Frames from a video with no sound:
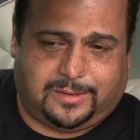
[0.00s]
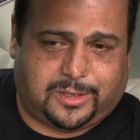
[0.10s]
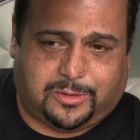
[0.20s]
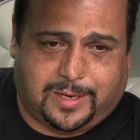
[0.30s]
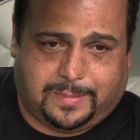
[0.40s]
It
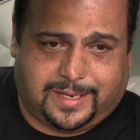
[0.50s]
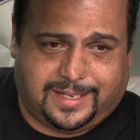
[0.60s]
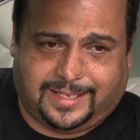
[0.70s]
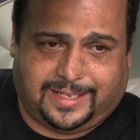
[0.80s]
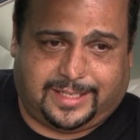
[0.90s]
was creepy.
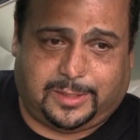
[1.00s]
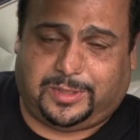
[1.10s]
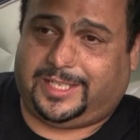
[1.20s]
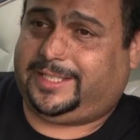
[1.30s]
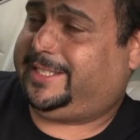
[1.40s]
She
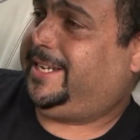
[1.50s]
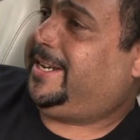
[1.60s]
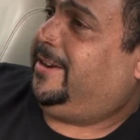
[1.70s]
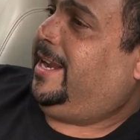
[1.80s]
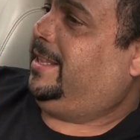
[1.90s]
was just
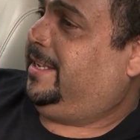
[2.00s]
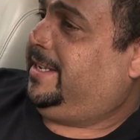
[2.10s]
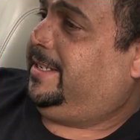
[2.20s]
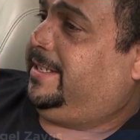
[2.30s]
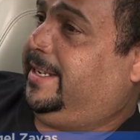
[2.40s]
sitting there like
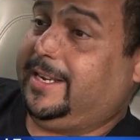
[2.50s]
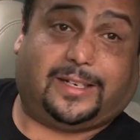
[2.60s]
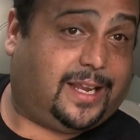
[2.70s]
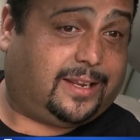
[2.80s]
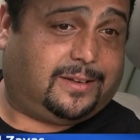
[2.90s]
this,
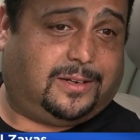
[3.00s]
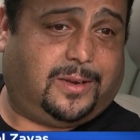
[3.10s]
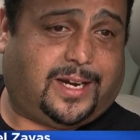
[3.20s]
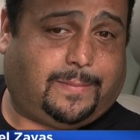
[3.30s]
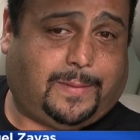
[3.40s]
like
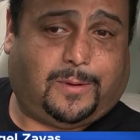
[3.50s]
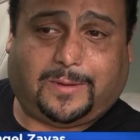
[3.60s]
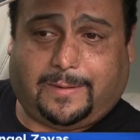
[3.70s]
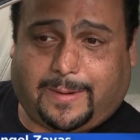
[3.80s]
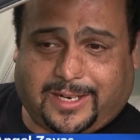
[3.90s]
looking at people,
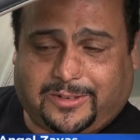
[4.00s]
everybody